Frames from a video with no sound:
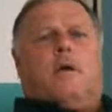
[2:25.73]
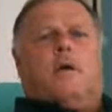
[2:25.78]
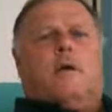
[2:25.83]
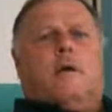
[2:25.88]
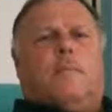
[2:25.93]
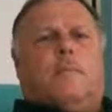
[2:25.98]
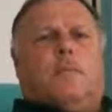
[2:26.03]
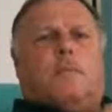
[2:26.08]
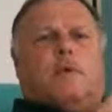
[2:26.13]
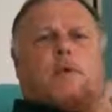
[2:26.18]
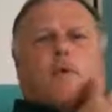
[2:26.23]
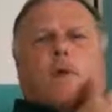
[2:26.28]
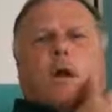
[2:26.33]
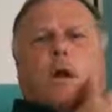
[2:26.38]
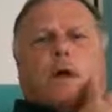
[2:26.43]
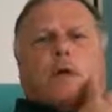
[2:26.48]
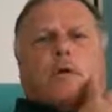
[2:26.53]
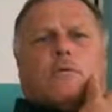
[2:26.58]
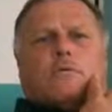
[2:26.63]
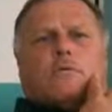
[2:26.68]
a couple of
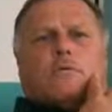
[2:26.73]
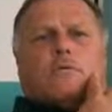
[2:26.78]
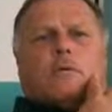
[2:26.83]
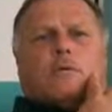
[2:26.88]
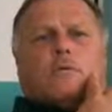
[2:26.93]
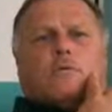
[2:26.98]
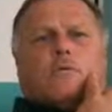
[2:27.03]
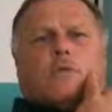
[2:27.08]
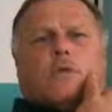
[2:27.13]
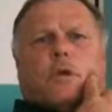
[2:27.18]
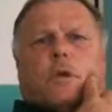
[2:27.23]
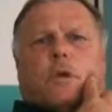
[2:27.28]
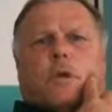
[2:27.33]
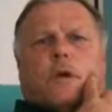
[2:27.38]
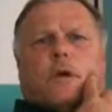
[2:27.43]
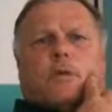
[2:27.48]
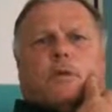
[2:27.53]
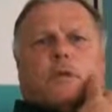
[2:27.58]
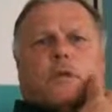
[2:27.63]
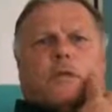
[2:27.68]
crowns and root
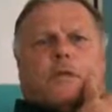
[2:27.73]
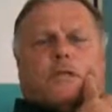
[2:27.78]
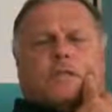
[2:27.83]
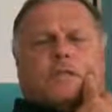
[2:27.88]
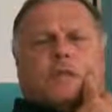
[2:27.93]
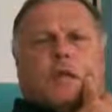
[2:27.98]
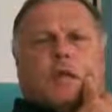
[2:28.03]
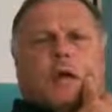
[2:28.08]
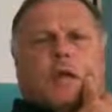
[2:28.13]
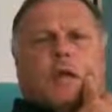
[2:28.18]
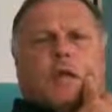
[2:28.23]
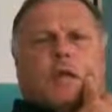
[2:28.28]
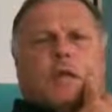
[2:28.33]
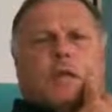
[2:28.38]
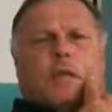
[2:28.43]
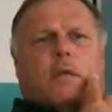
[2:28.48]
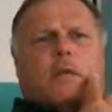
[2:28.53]
canals on this side,